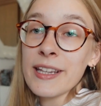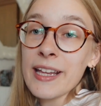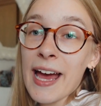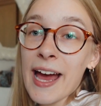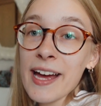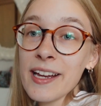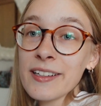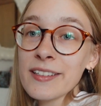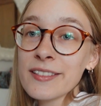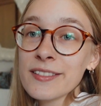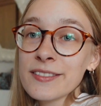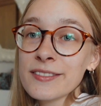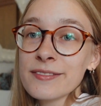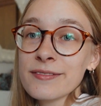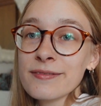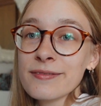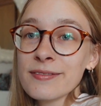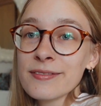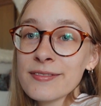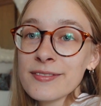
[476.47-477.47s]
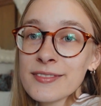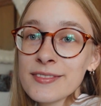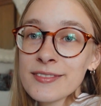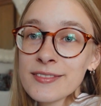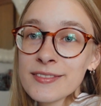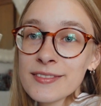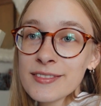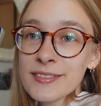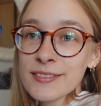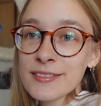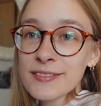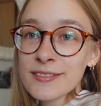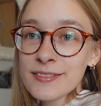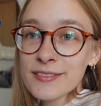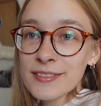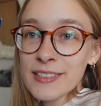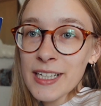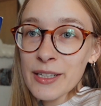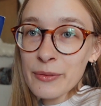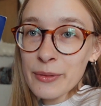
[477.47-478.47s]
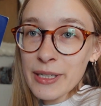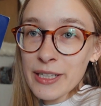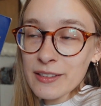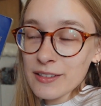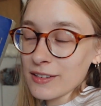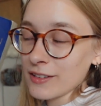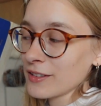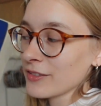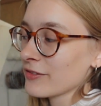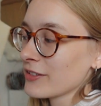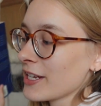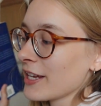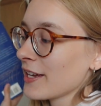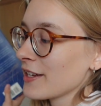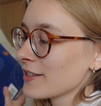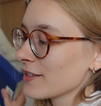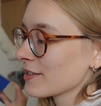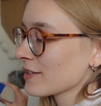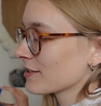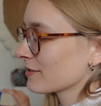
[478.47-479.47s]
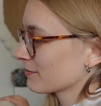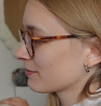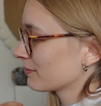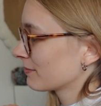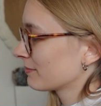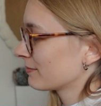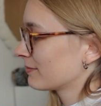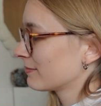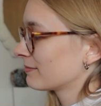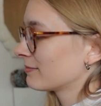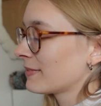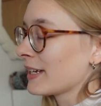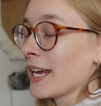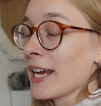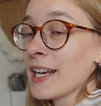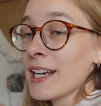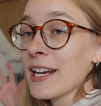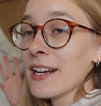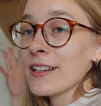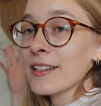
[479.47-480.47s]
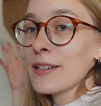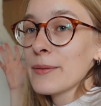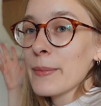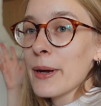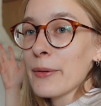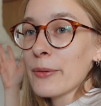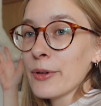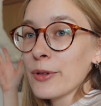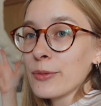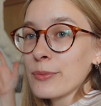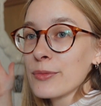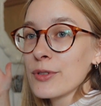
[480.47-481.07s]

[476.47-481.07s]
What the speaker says: that, and read a little of this. And I cleaned my room,